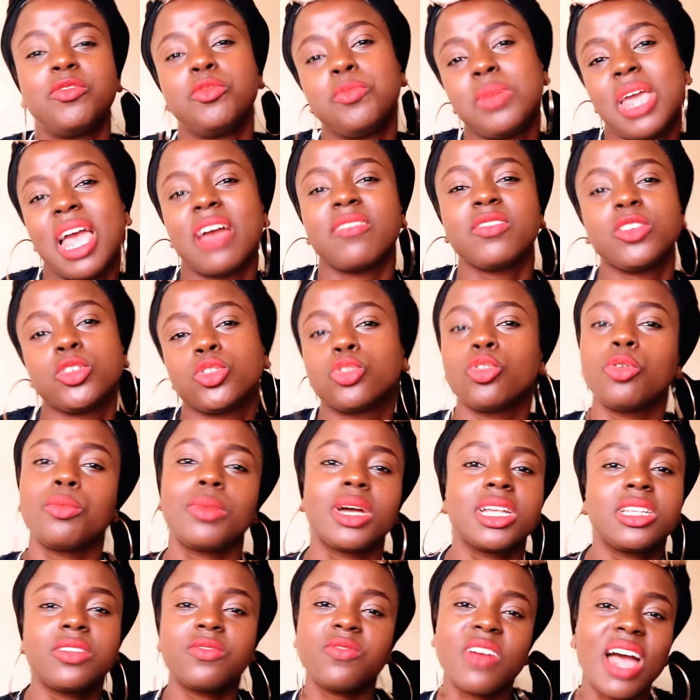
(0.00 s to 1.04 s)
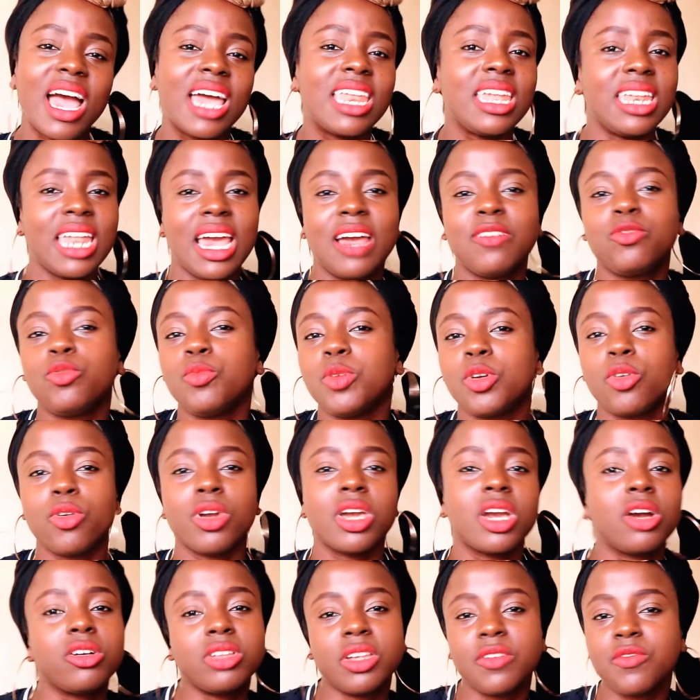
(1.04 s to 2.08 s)
be having so much fun, and I have to be
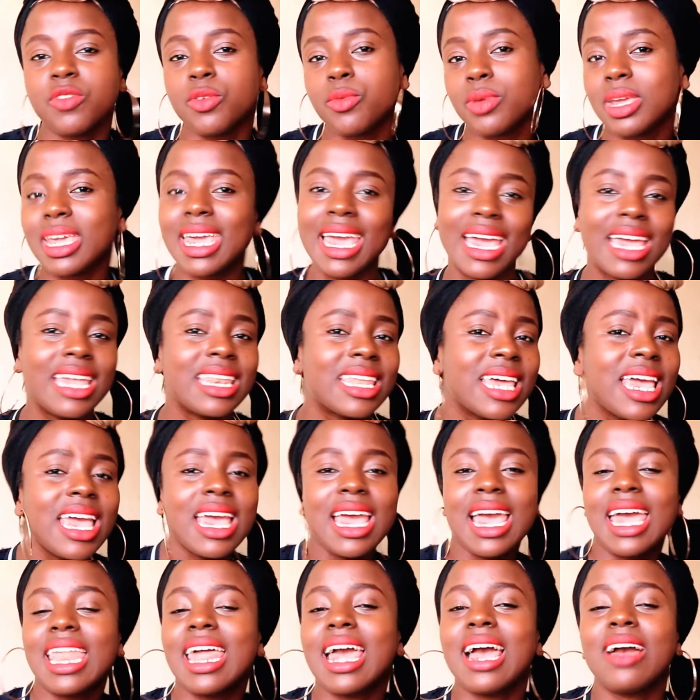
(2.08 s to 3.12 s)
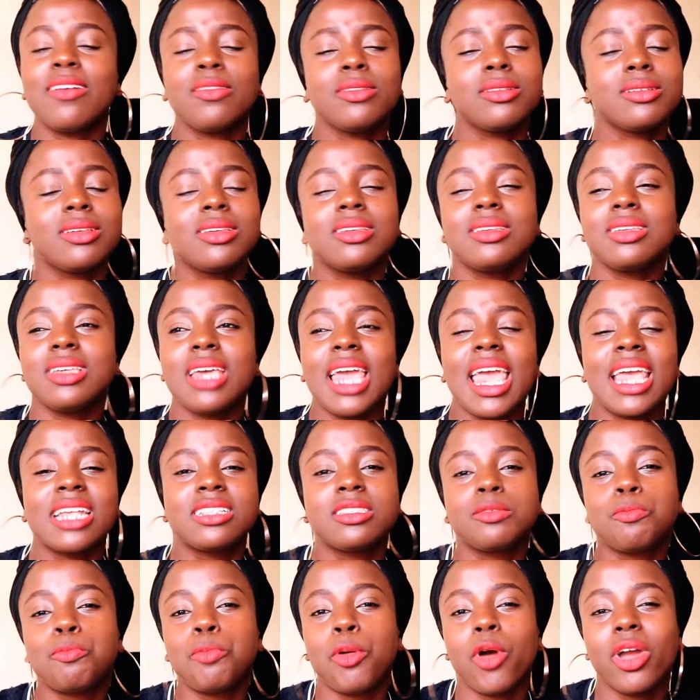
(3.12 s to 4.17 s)
going out every weekend, and
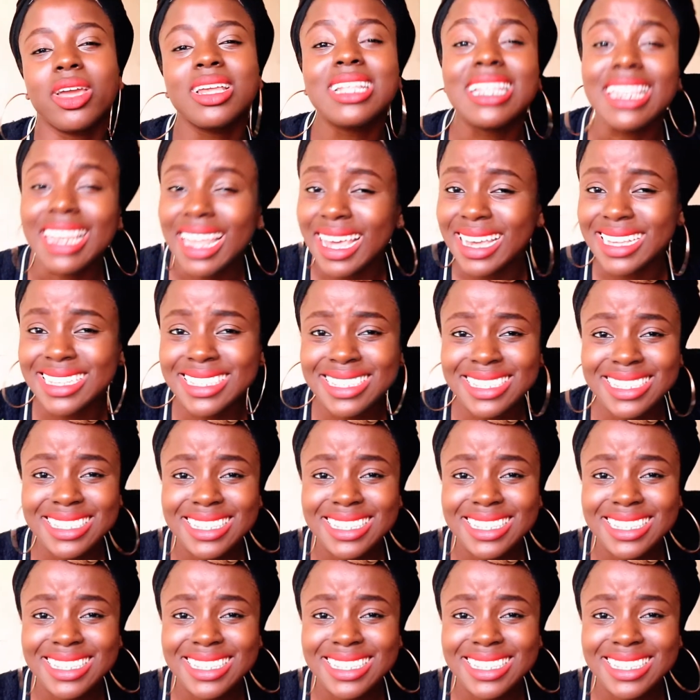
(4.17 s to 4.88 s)
it's pointless.